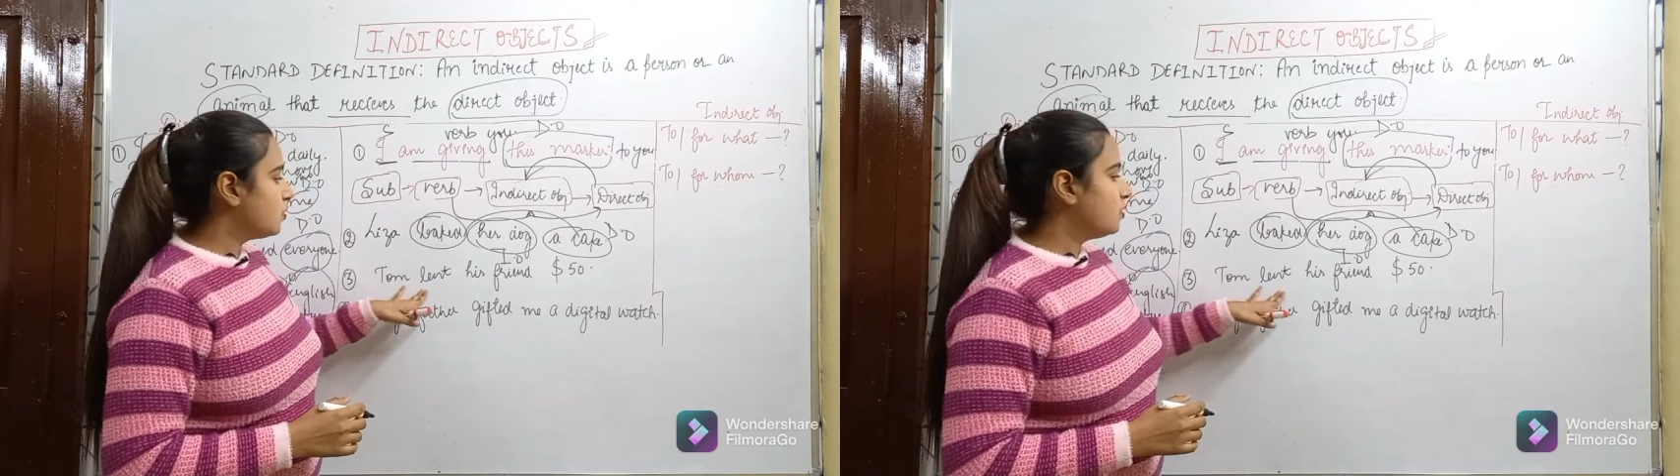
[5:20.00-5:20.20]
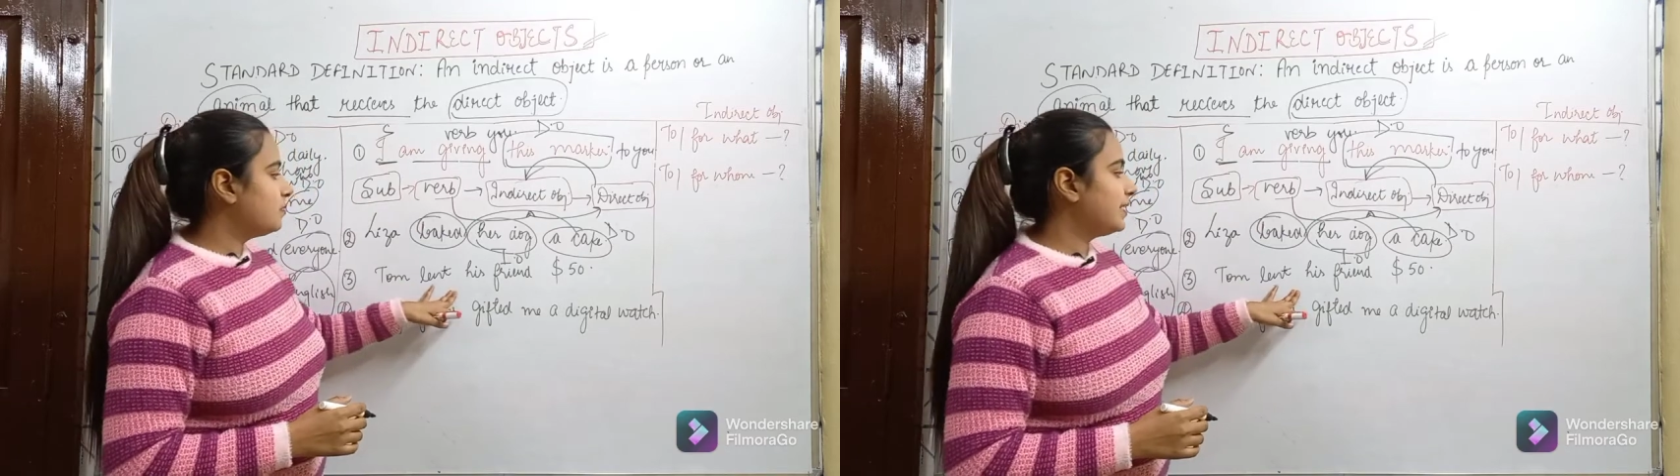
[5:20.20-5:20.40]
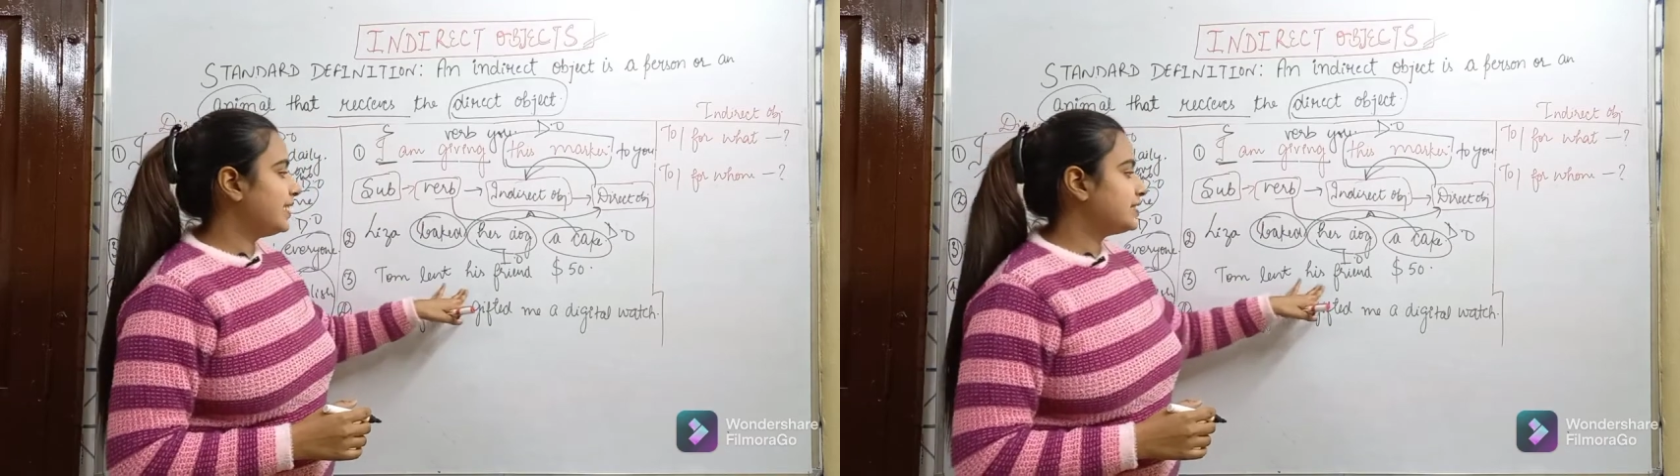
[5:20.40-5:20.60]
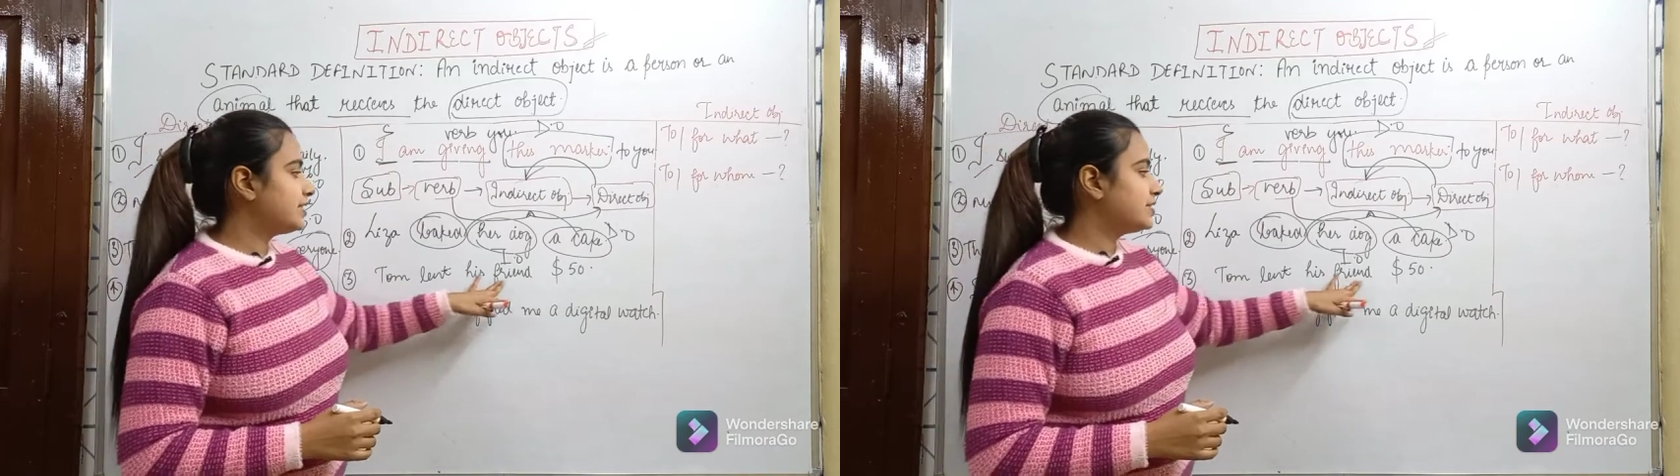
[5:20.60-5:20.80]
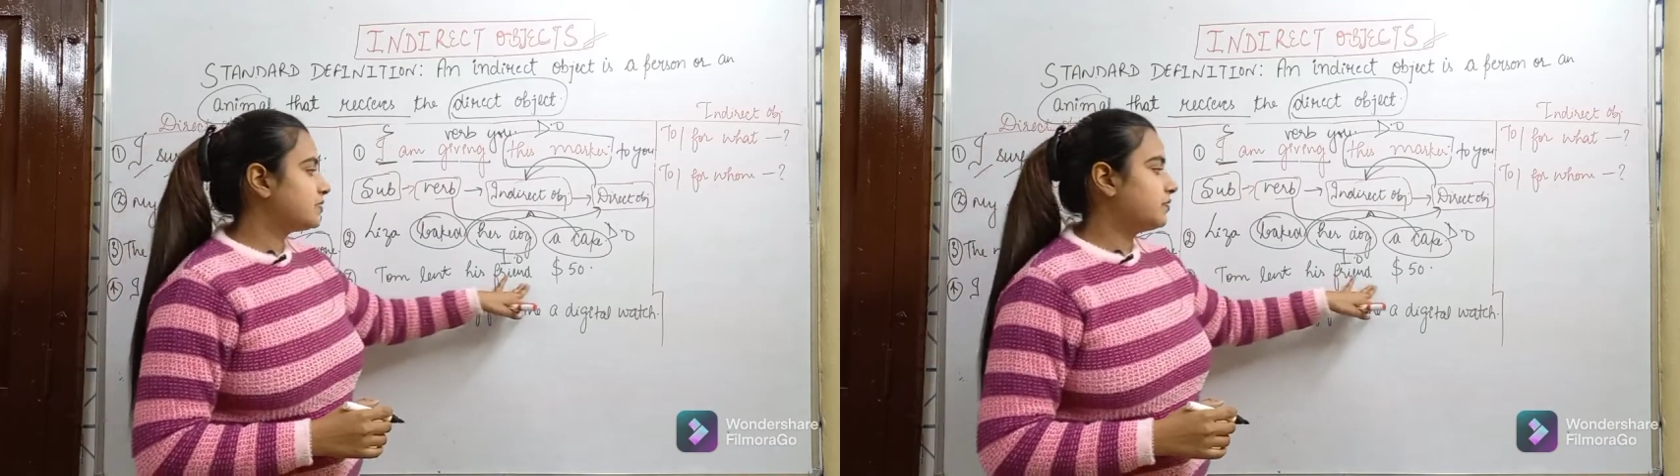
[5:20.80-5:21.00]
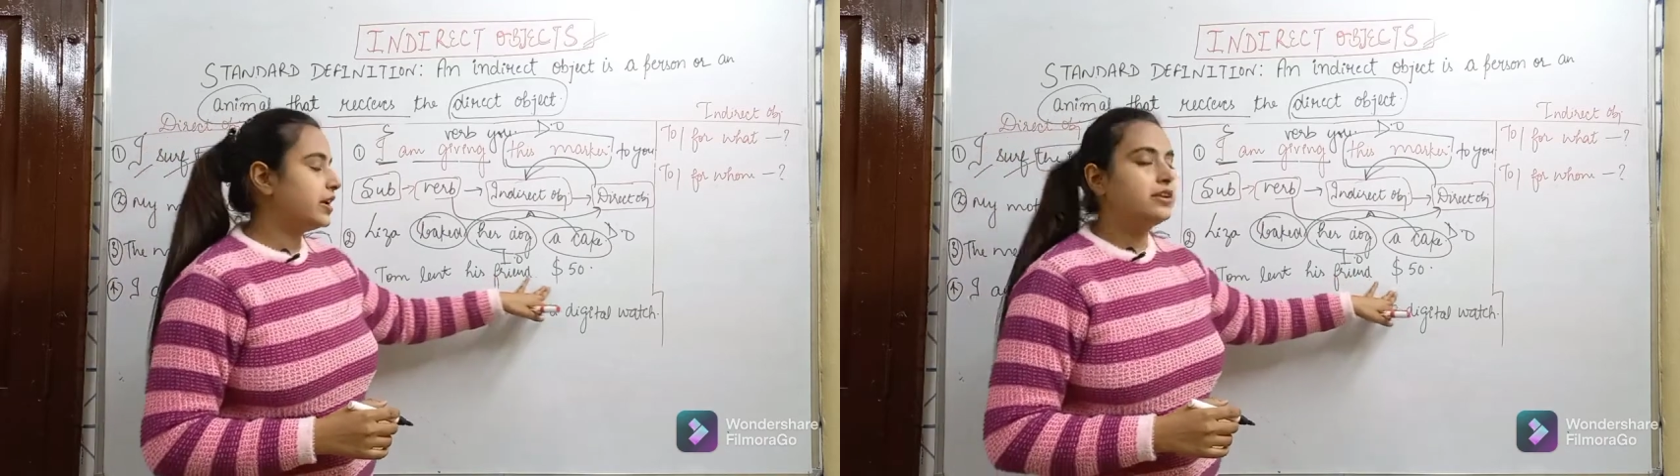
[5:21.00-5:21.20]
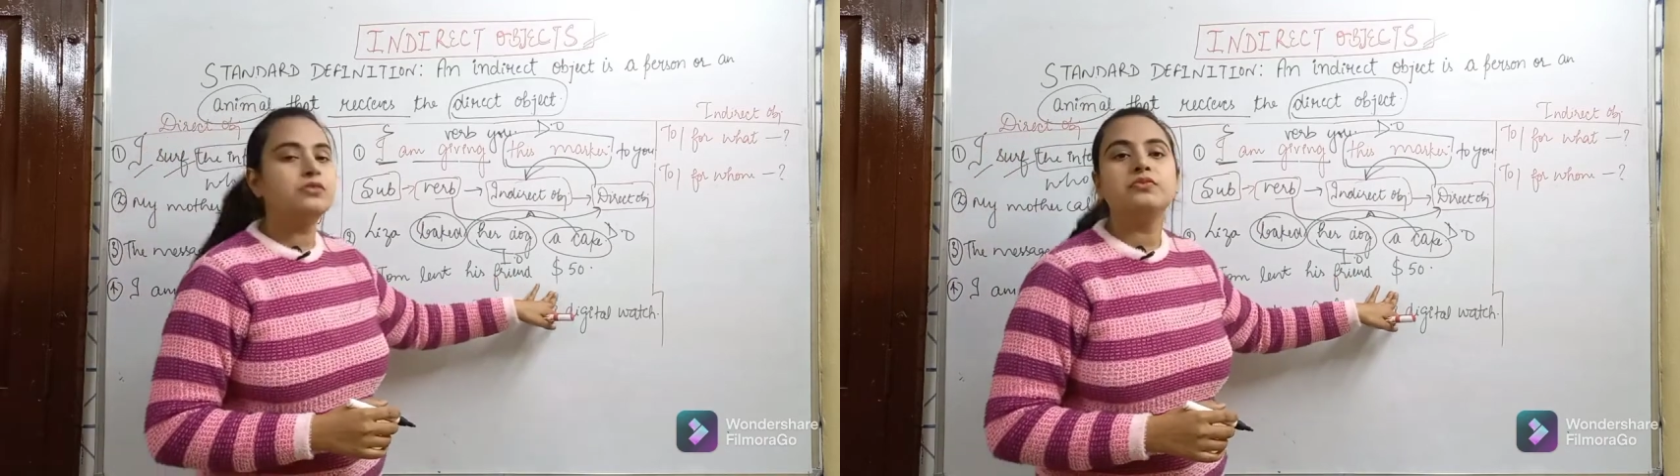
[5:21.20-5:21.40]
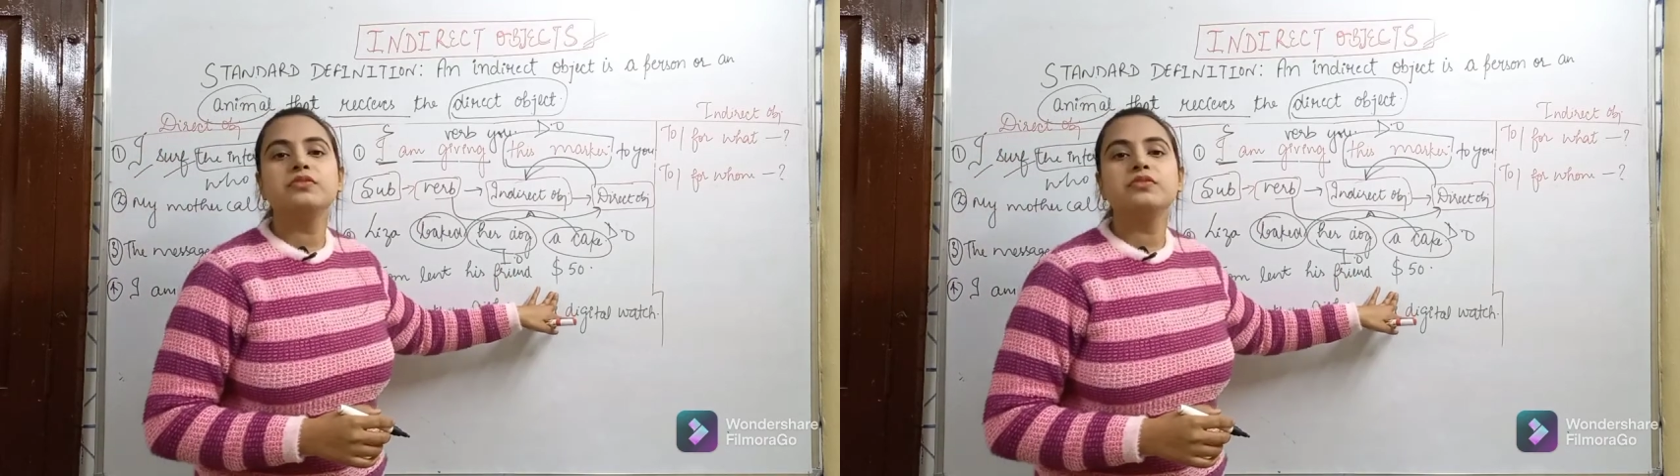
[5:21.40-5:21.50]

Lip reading: Tom lent his friend